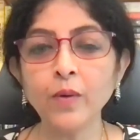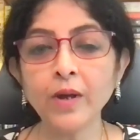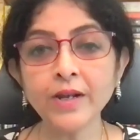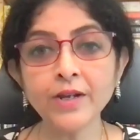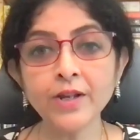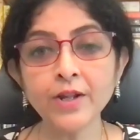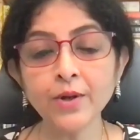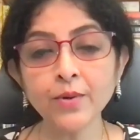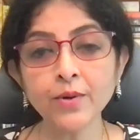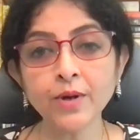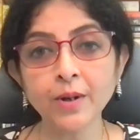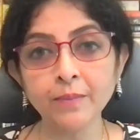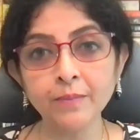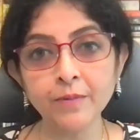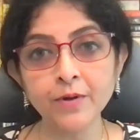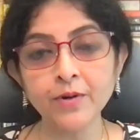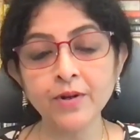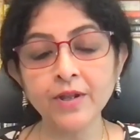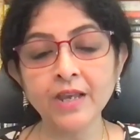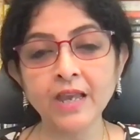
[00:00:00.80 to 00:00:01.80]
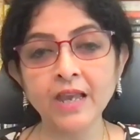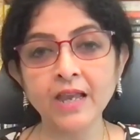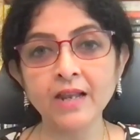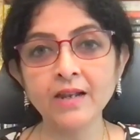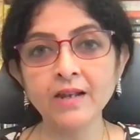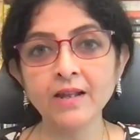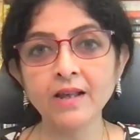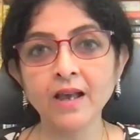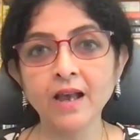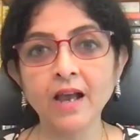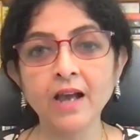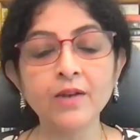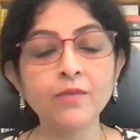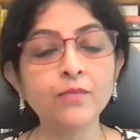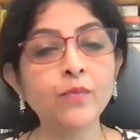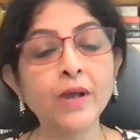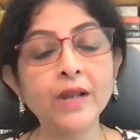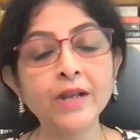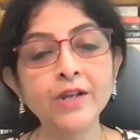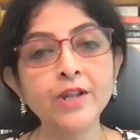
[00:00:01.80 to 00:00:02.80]
When do you communicate
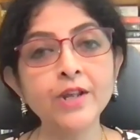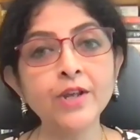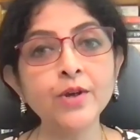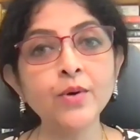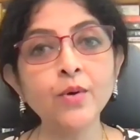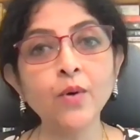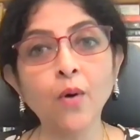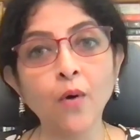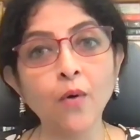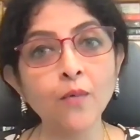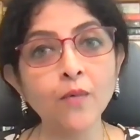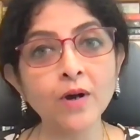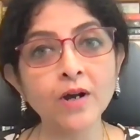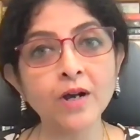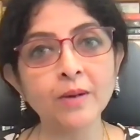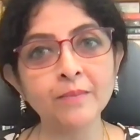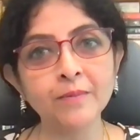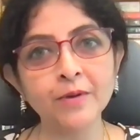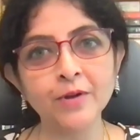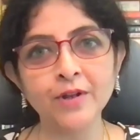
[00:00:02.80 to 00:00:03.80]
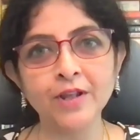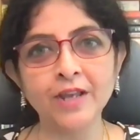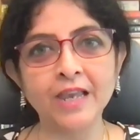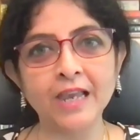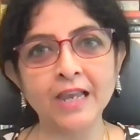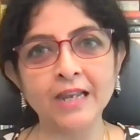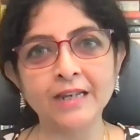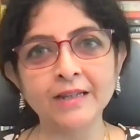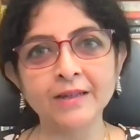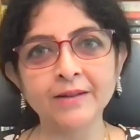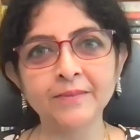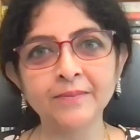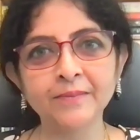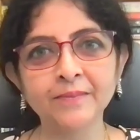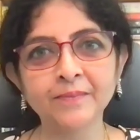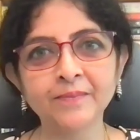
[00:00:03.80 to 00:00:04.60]
and when do you over-communicate?